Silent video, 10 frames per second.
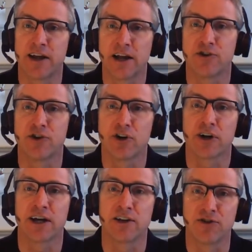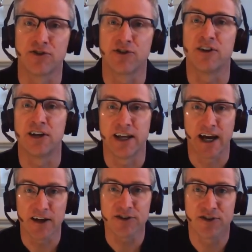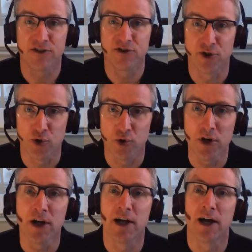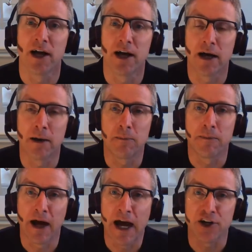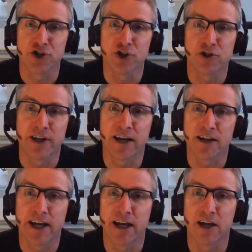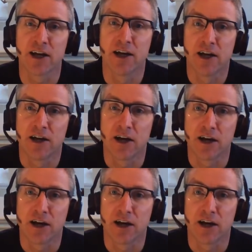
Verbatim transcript: The answer is yes, soon. Azure Data Lake